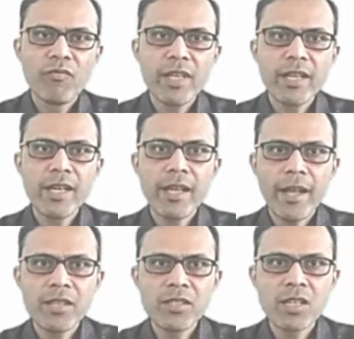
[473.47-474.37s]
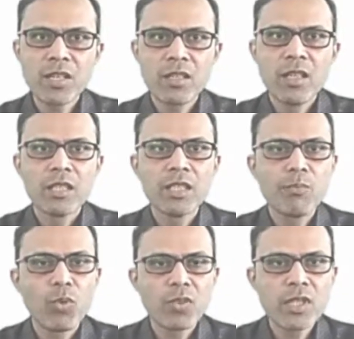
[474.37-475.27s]
we can adjust the
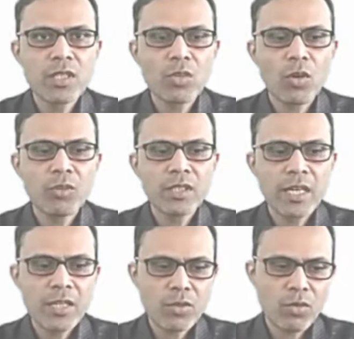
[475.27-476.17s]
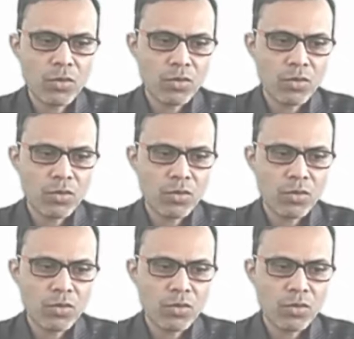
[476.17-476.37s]
position of the tailstock.